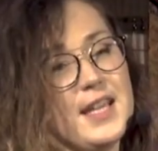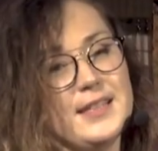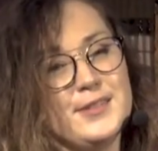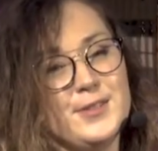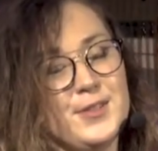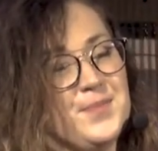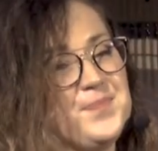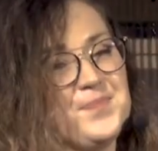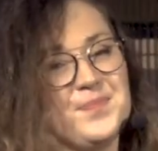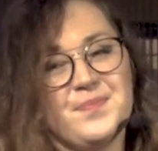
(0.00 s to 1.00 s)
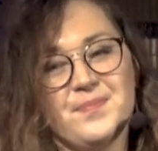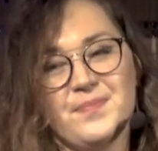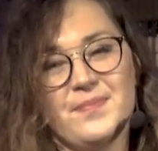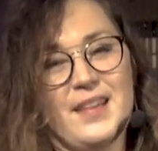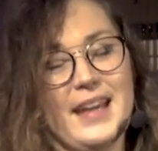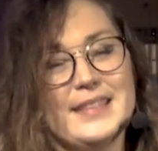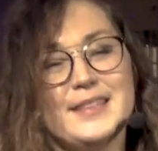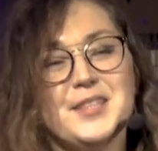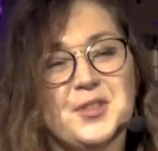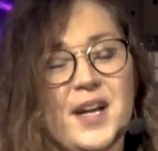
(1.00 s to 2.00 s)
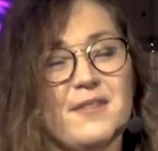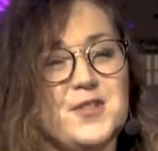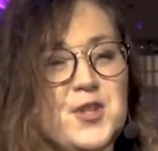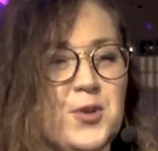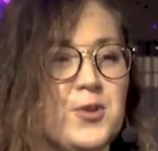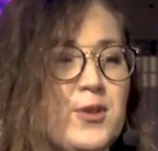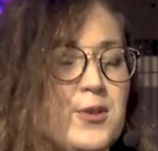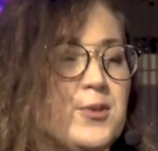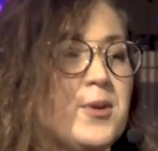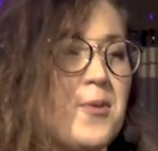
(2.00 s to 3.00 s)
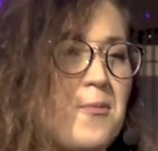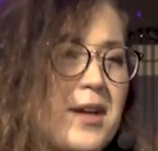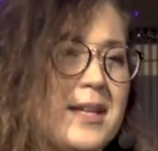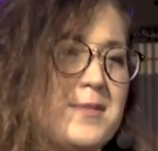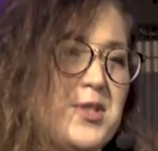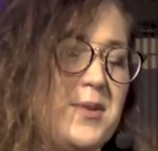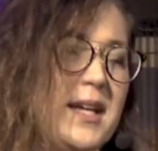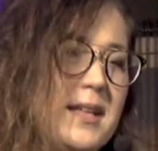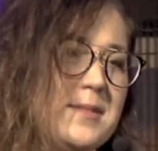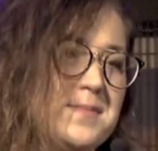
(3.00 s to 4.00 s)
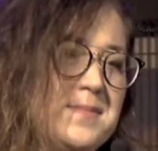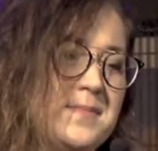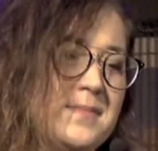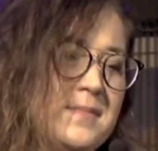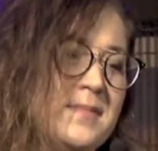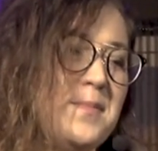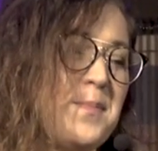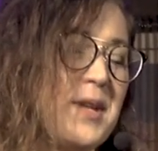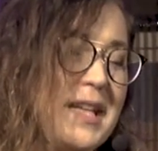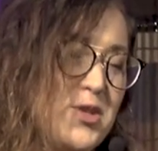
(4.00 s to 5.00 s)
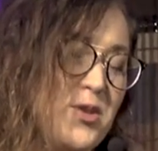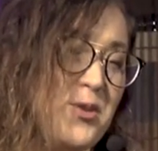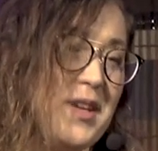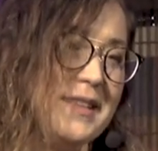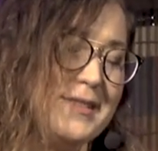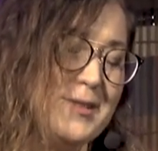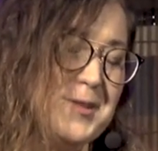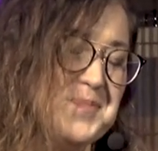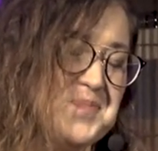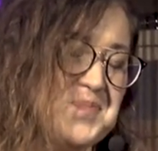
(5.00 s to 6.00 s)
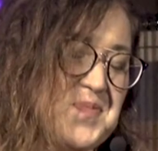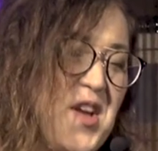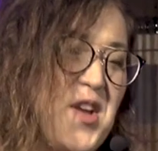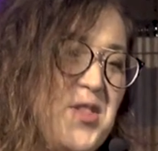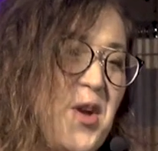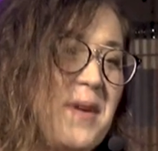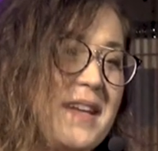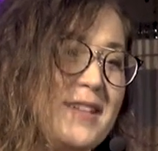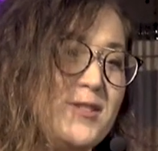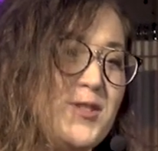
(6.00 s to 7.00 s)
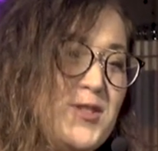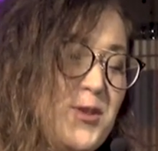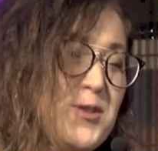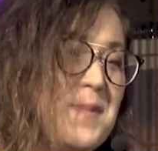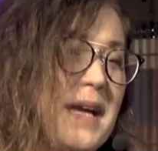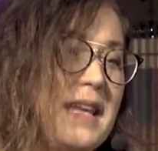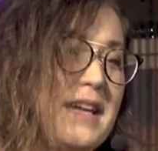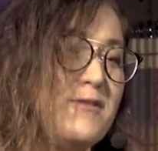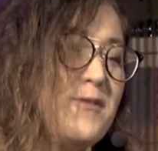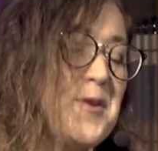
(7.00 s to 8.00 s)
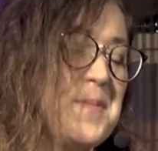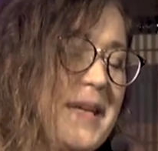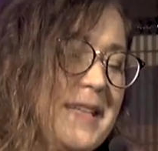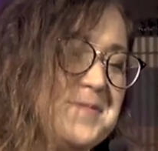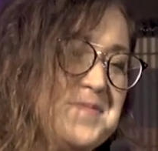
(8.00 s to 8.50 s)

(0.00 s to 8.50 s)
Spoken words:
days, I still have no clue what I'm doing. But I do know this. No one else chose my life for me.